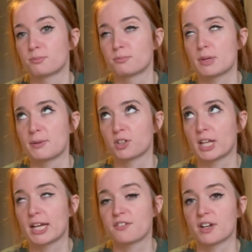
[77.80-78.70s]
maybe
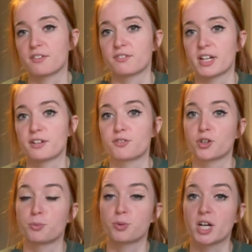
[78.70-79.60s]
online if I can find it for a
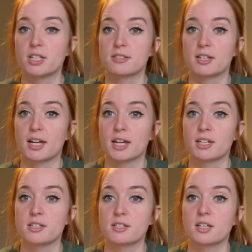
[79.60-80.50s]
good price
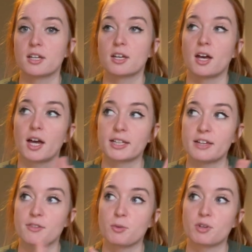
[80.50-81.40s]
and
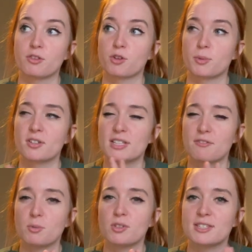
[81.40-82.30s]
give them a read through, because
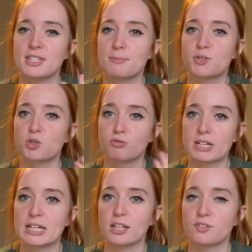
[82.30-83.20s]
everyone seems to
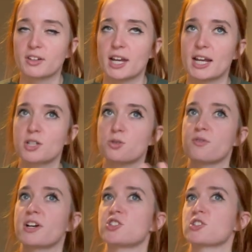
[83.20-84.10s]
really love it and I don't know
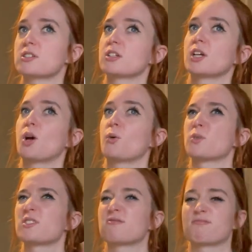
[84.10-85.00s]
if I just
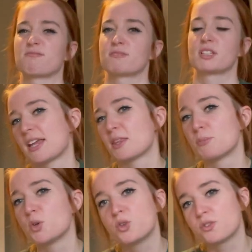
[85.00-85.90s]
wasn't in the
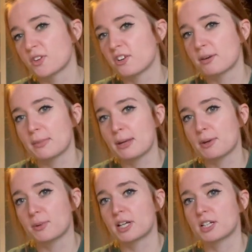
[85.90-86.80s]
mood for it
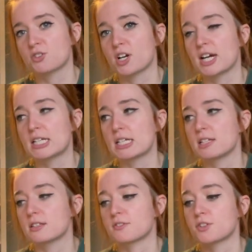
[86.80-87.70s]
maybe when I tried
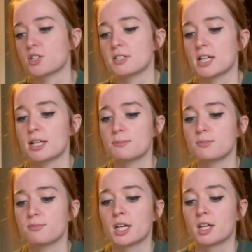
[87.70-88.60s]
it the first
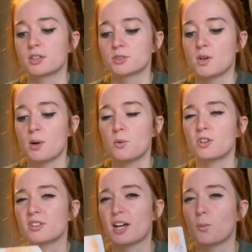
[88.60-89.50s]
time. So I
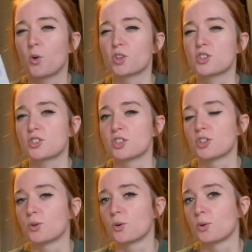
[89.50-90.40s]
want to
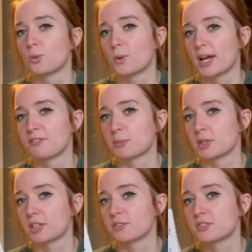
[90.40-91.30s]
know why
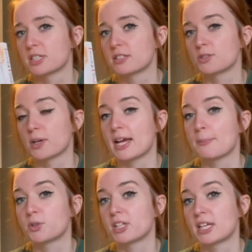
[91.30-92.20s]
everybody loves this. So I
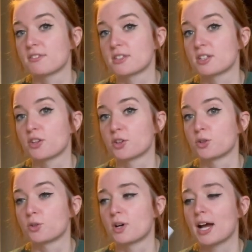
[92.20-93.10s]
am going to give this another
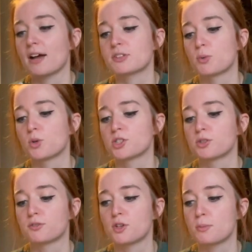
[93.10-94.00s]
go. I have spoken
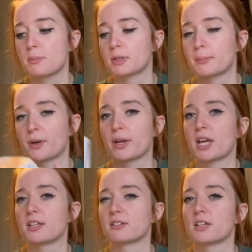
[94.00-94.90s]
to a few people about
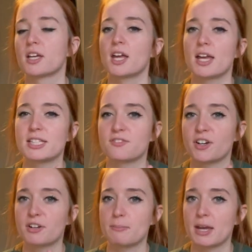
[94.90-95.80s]
it and it's a
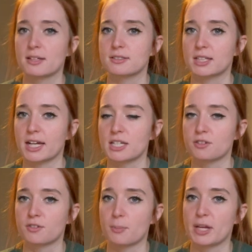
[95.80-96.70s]
very mixed kind
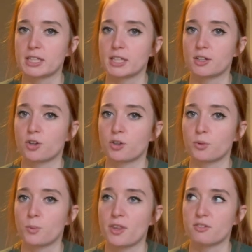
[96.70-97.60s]
of opinion
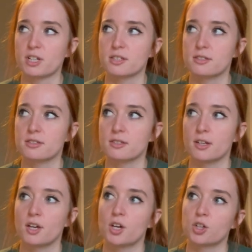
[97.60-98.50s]
on whether it's
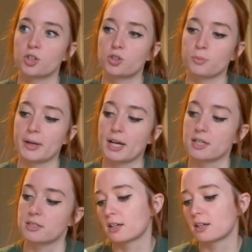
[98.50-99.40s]
good or
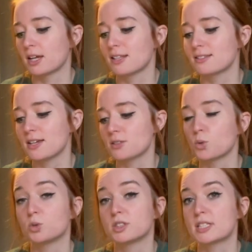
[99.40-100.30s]
bad. It says
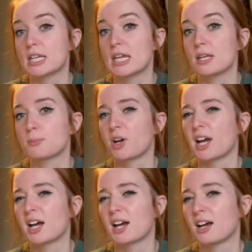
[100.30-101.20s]
older teen,
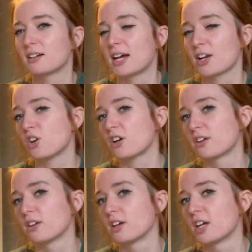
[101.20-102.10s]
but I got
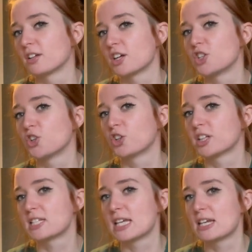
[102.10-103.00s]
a
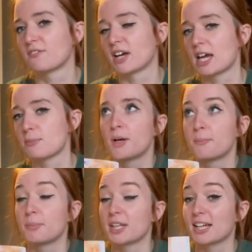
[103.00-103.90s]
younger teen vibe.
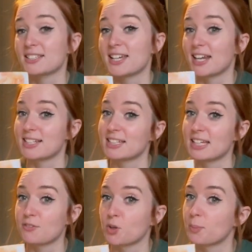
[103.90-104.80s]
But like I said, I did
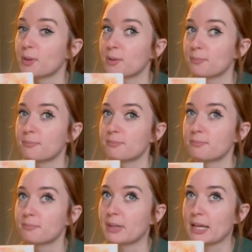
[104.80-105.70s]
give up
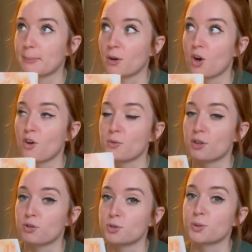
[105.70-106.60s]
like about halfway
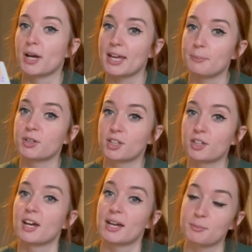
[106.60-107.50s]
through. So I am
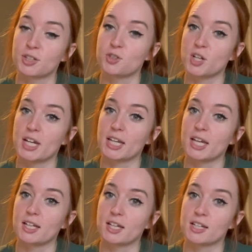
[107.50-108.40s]
gonna try
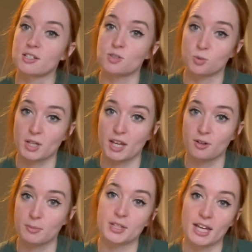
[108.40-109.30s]
again and don't hate
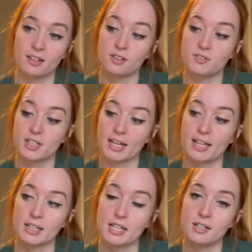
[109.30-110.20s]
on me. Yeah, Lovesick
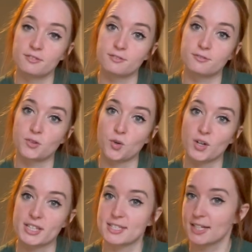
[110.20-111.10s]
Ellie
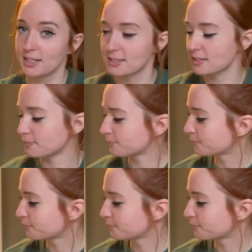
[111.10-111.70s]
4 and 6.